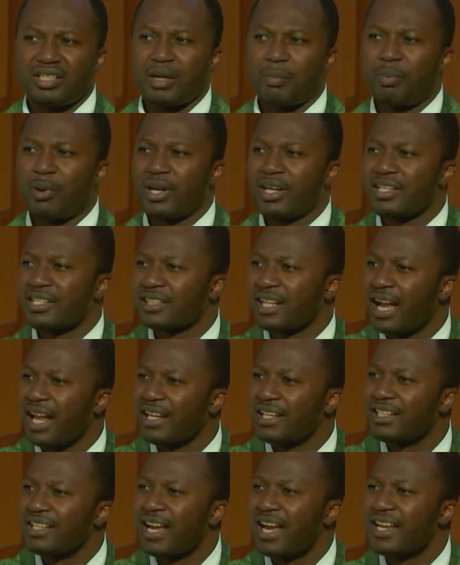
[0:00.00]
the
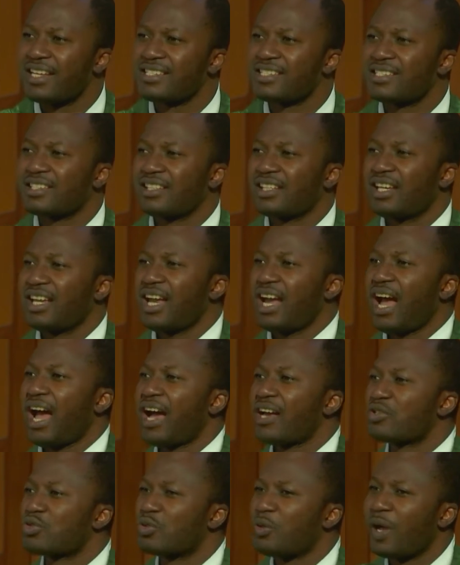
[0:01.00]
political leaders,
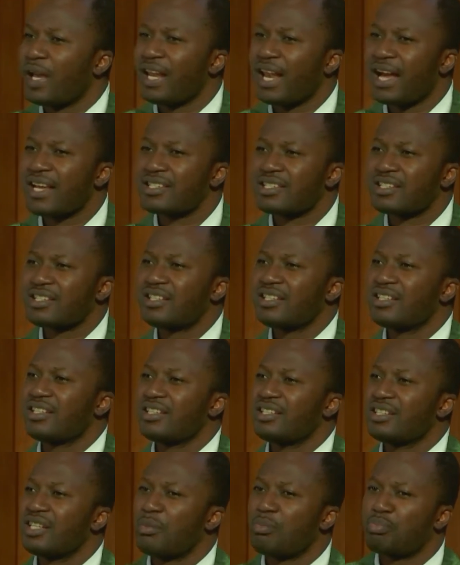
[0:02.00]
as well as
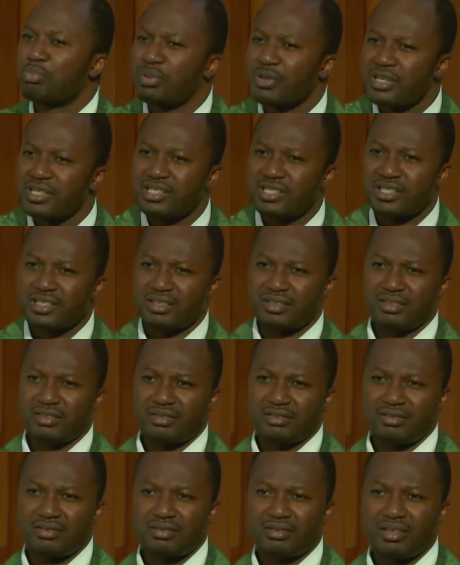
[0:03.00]
the priests
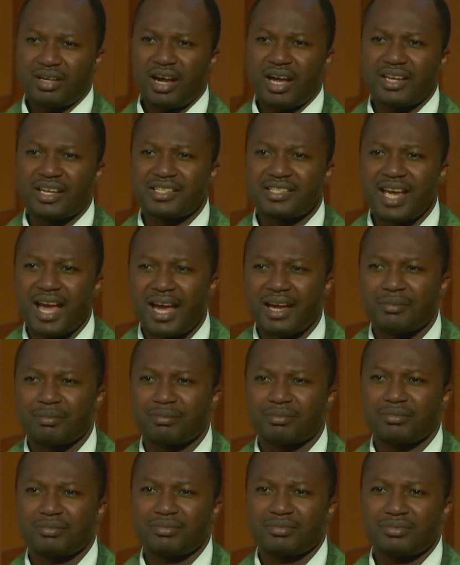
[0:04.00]
at the
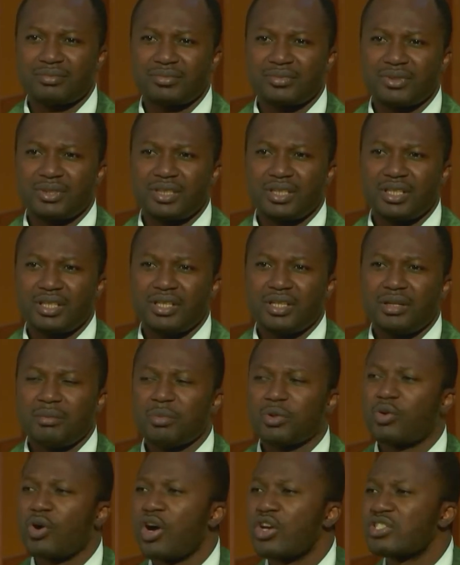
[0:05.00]
time,
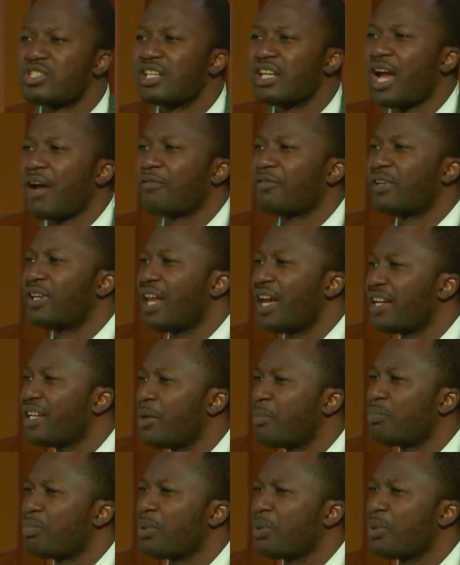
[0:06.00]
because they have led